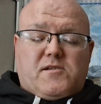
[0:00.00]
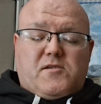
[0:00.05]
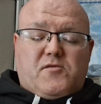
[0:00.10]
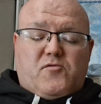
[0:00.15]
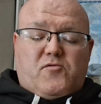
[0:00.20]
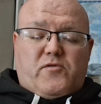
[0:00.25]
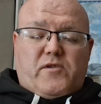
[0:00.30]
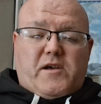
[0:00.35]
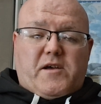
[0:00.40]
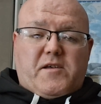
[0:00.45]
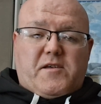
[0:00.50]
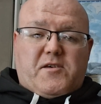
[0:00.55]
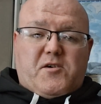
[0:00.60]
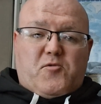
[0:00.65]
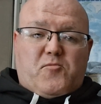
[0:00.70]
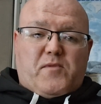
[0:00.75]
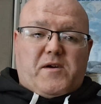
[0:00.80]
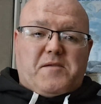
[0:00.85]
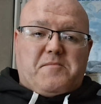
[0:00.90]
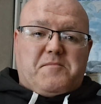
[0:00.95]
I don't think he'll
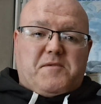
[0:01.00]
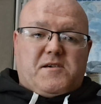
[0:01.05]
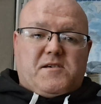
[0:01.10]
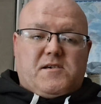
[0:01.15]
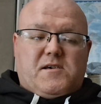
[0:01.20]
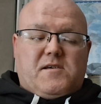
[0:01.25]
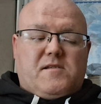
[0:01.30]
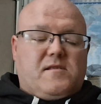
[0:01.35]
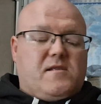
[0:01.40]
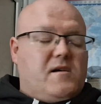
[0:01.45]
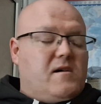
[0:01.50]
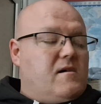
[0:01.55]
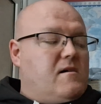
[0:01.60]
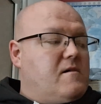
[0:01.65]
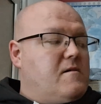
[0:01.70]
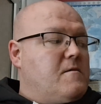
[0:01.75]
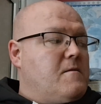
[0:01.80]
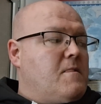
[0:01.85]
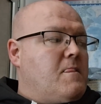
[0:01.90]
mind me saying that.